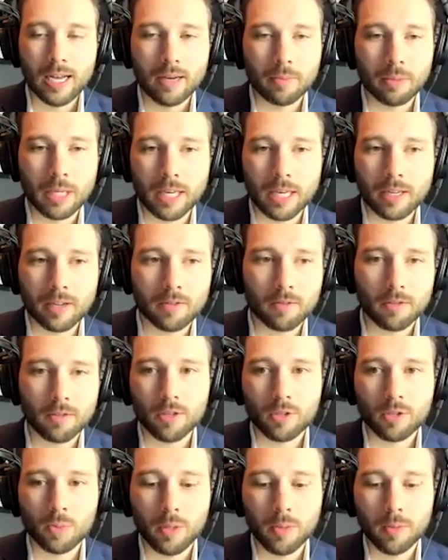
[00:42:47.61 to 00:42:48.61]
getting in front of
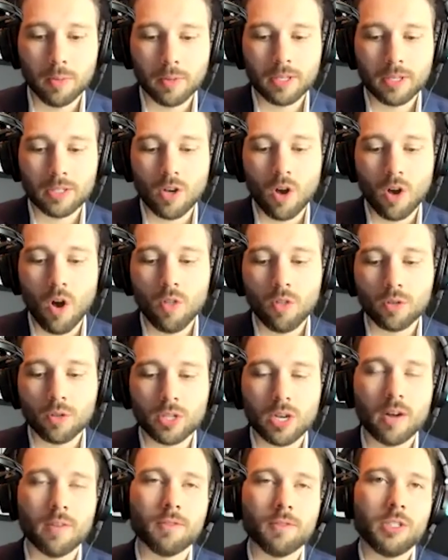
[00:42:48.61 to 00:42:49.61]
those people, because all those
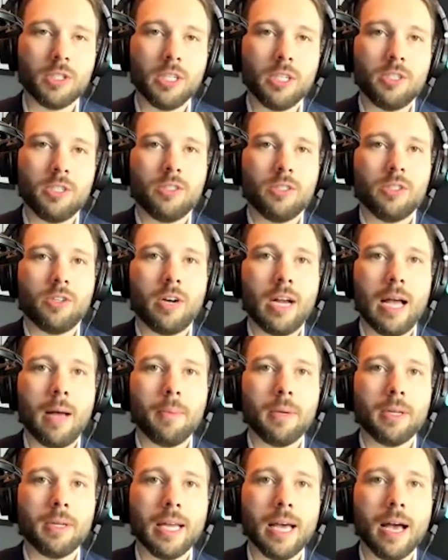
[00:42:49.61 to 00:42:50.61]
conversations that are
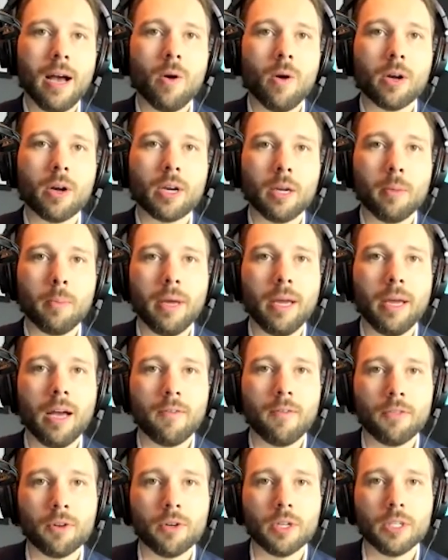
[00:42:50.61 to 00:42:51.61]
happening now are going to pay off
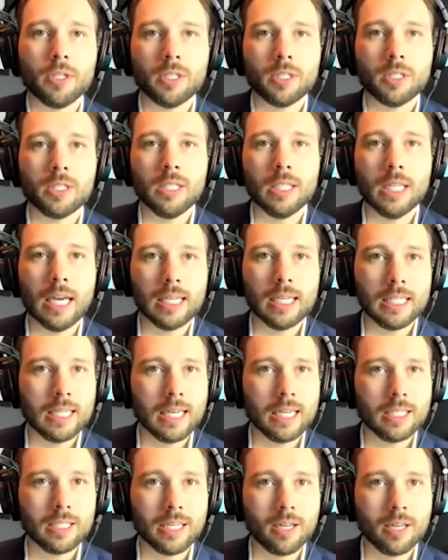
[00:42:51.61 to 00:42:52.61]
30, 60, 90
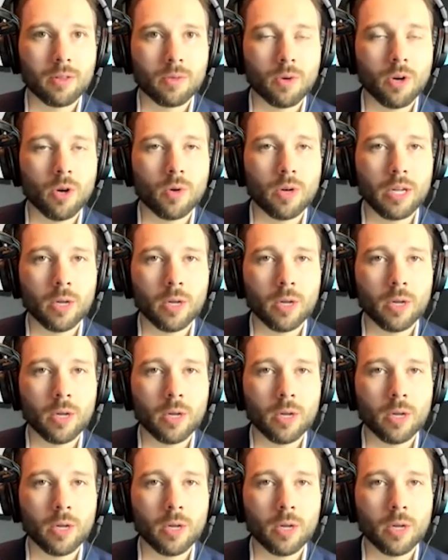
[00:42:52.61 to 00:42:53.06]
days down the road.